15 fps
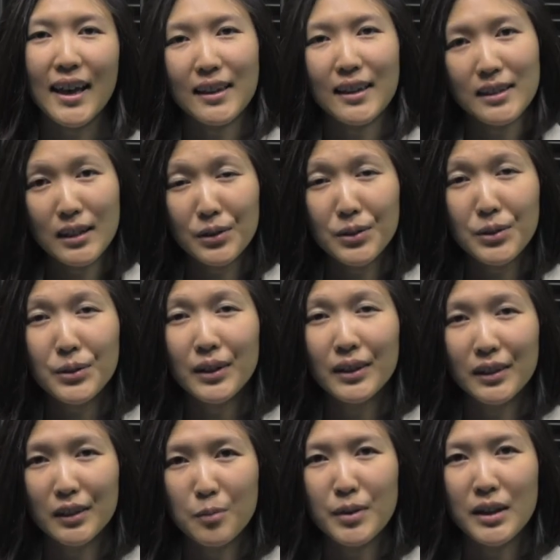and tell you a
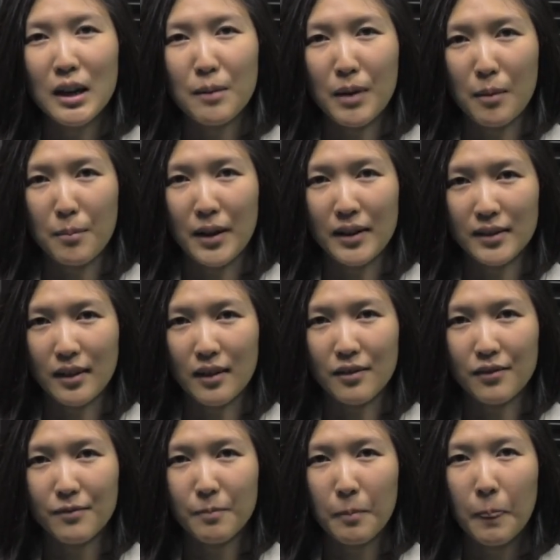little bit about
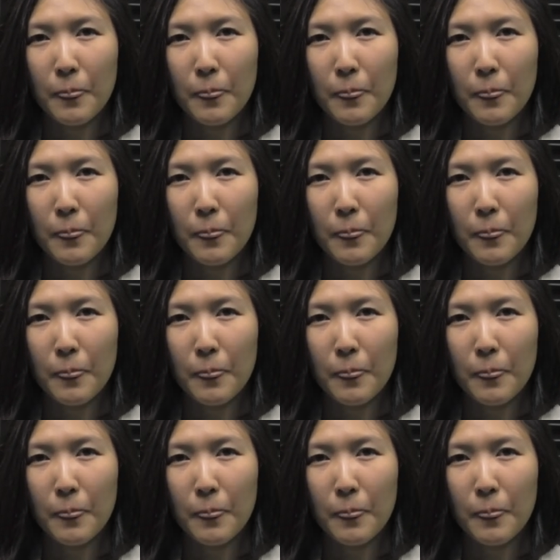myself.